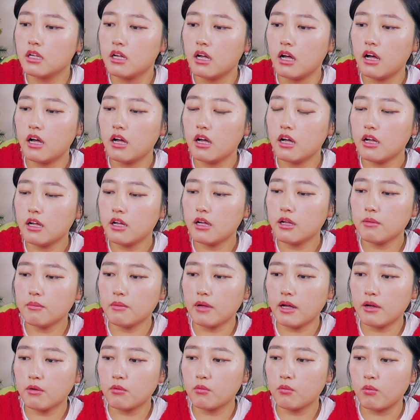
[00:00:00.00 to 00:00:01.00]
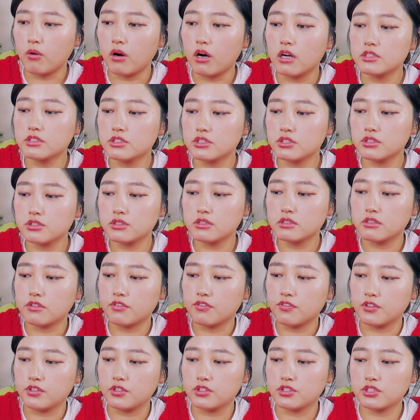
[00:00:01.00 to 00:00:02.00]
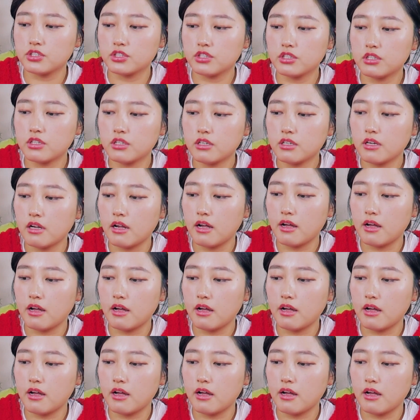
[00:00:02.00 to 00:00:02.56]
I want to in the future.